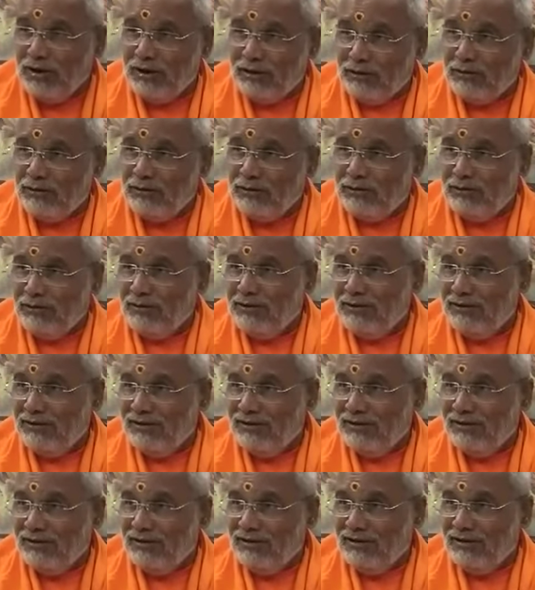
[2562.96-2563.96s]
I know?
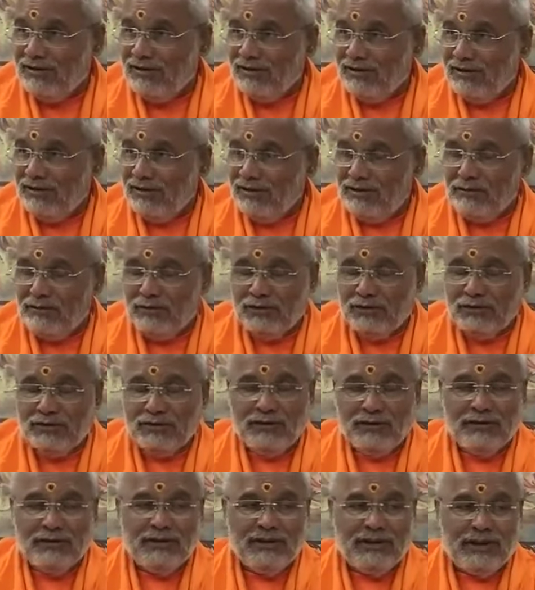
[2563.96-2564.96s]
He
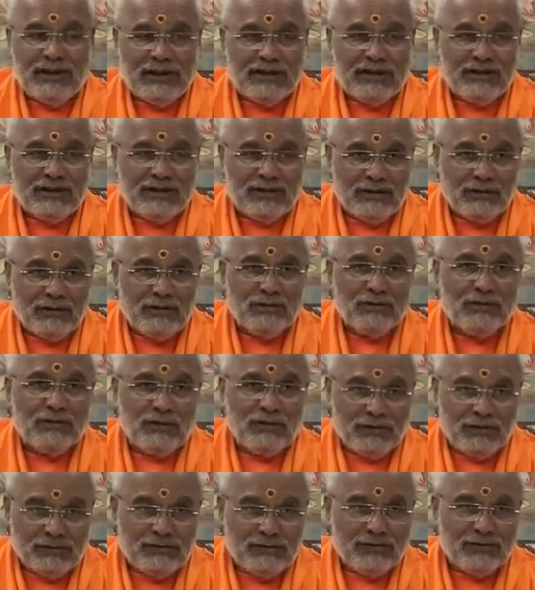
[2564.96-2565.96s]
was not that close
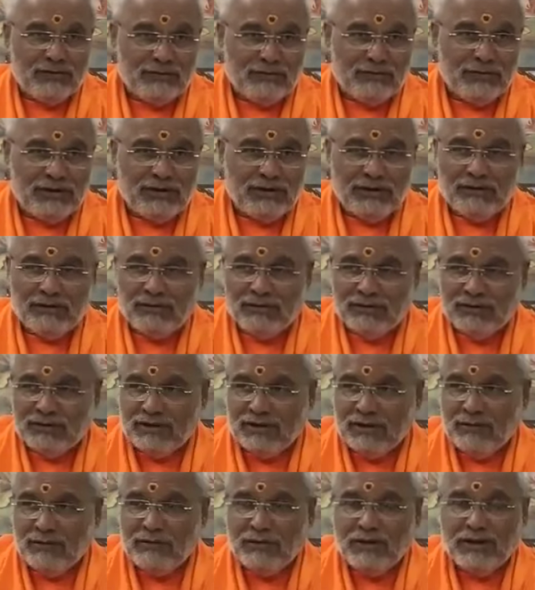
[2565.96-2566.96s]
also, but he
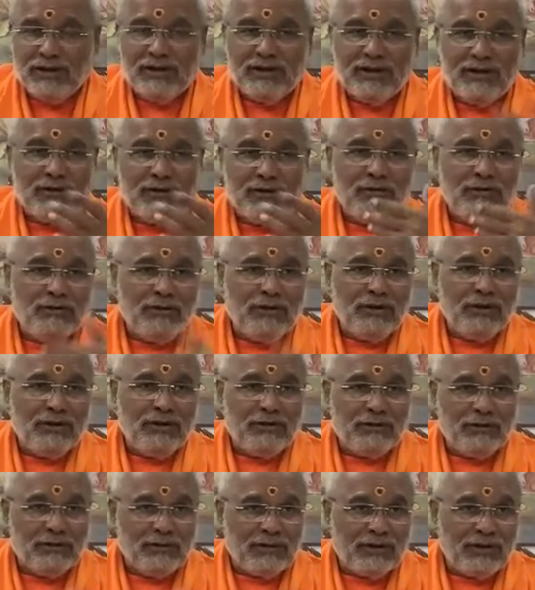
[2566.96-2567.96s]
was coming. How do I
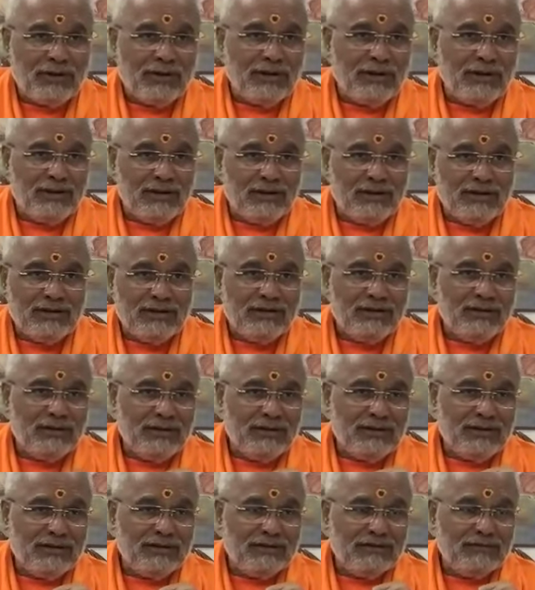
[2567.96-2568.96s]
know he is
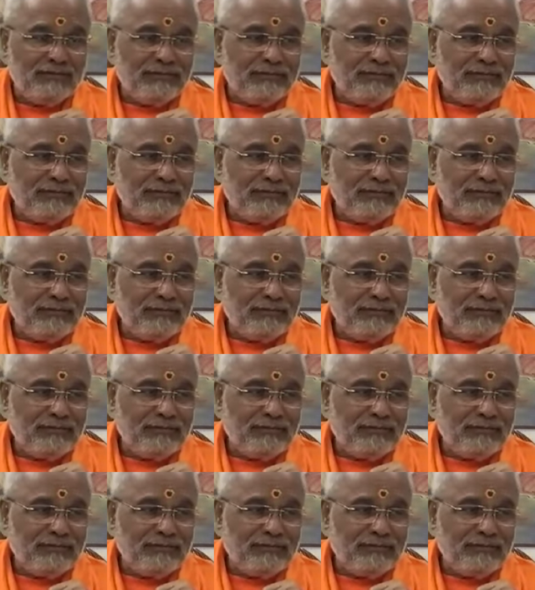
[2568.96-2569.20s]
this?